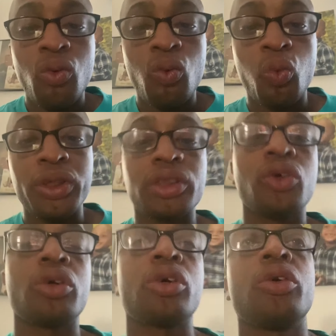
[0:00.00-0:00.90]
What's
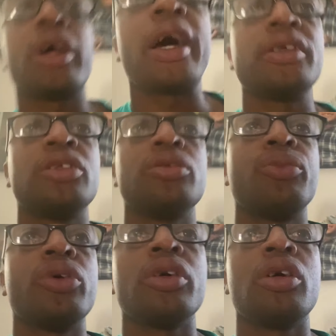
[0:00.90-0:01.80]
going on, guys? Your
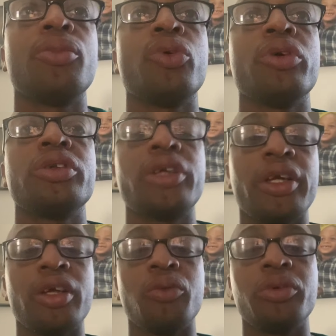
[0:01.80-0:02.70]
boy Humble is
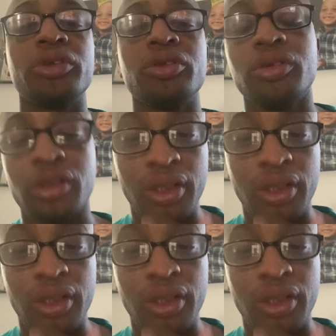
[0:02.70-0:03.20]
Sickening with you.